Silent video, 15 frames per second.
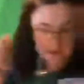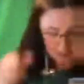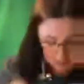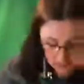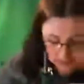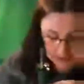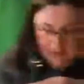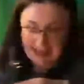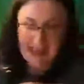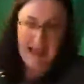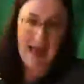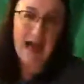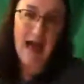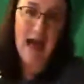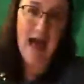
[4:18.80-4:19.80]
fingers.
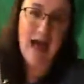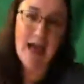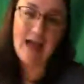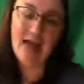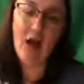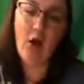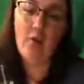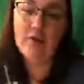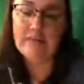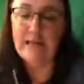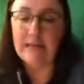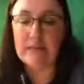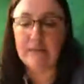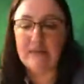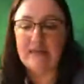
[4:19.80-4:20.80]
I always
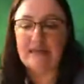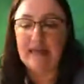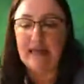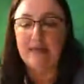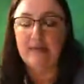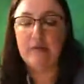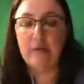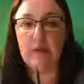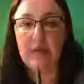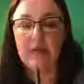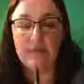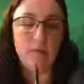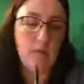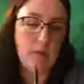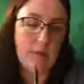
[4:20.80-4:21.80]
like to be safe, so
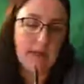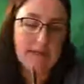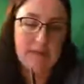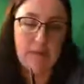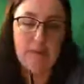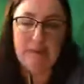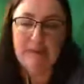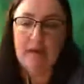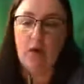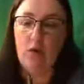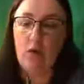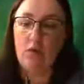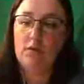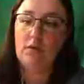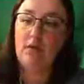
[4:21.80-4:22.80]
even when my tip is
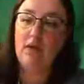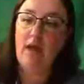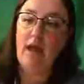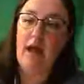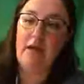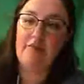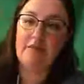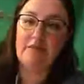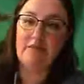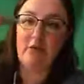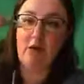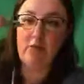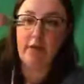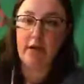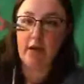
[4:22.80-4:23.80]
cold, I have a
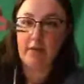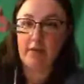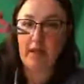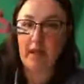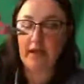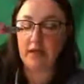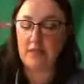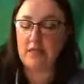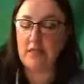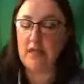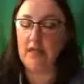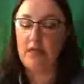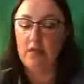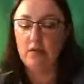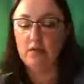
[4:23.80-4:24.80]
small pair of pliers
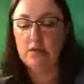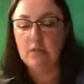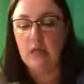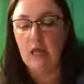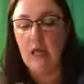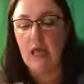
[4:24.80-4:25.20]
that I use,